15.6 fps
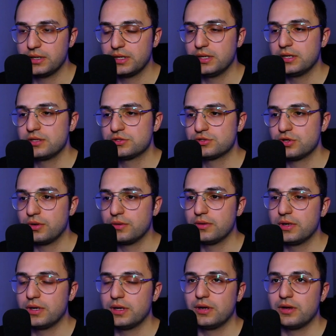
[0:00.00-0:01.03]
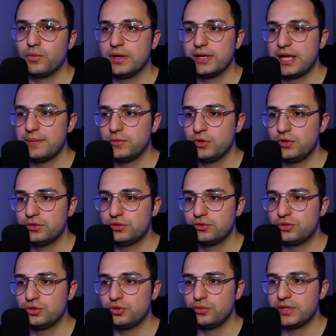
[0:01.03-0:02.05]
So what I'm going to
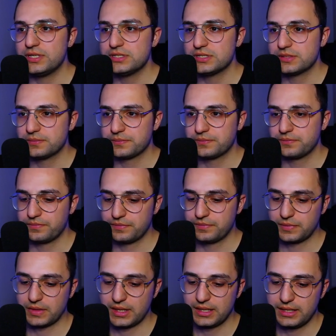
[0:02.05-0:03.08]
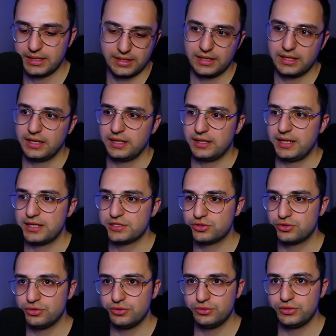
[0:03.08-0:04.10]
do is, let's
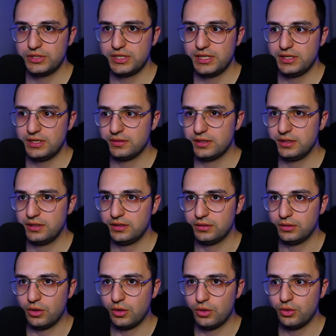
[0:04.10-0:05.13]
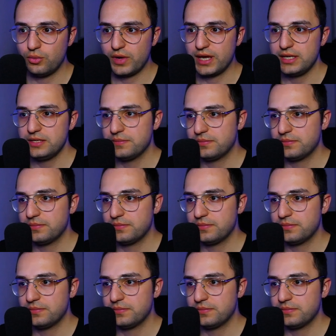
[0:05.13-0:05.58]
do the long way.